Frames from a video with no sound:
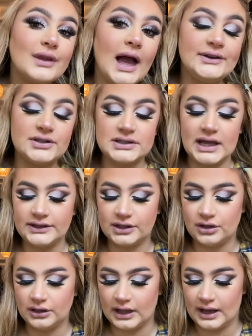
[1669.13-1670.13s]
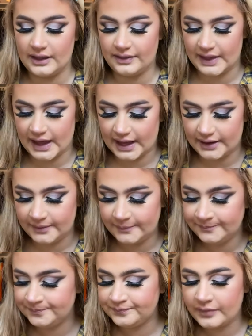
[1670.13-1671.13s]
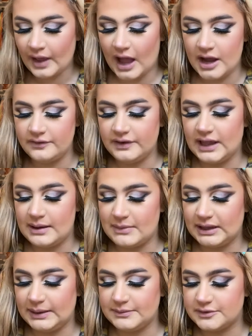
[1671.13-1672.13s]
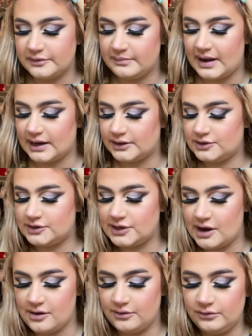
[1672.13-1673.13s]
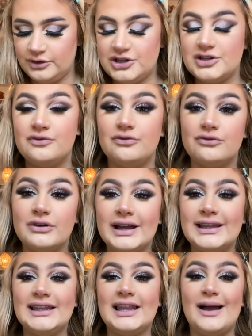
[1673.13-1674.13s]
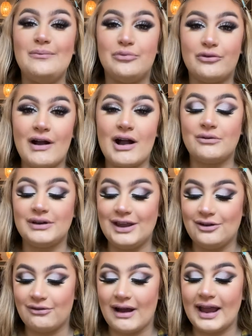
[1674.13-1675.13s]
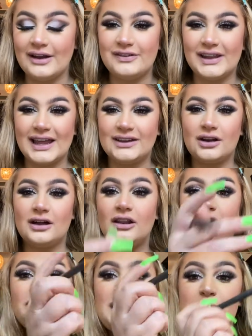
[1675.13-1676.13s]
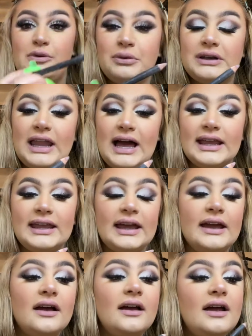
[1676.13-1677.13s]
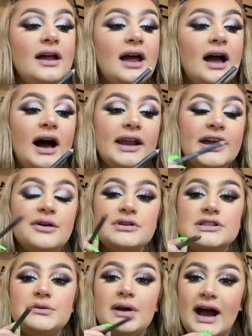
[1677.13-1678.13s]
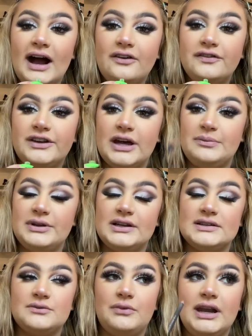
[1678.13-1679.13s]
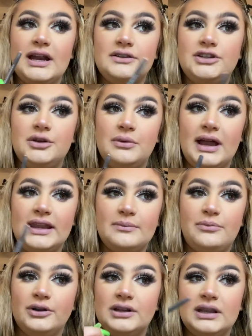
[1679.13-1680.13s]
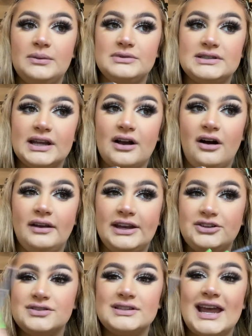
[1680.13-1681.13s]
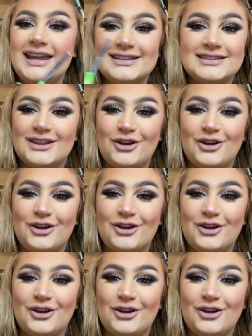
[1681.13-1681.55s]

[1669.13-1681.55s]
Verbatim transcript: I just like the colour. And then I overline my lips with MAC Stone, which is really like browny grey. I feel like not a lot of people would like it. And I always do it after because when I do it and then put the lipstick on, it just takes the